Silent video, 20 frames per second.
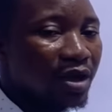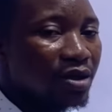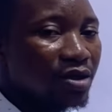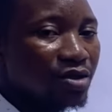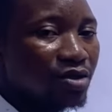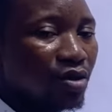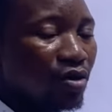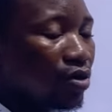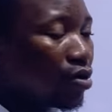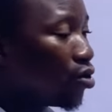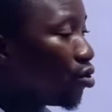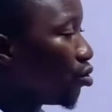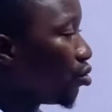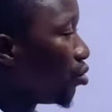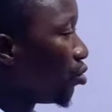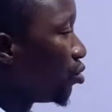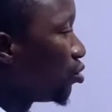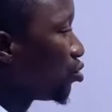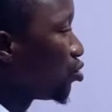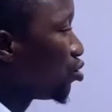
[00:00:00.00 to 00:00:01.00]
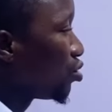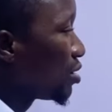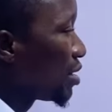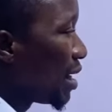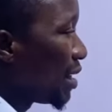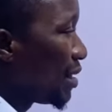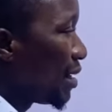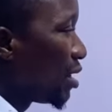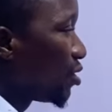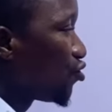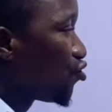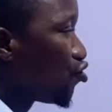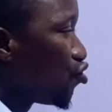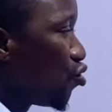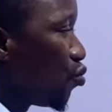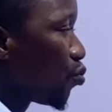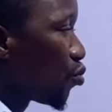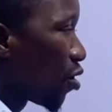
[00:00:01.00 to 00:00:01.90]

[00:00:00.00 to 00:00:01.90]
So to get the true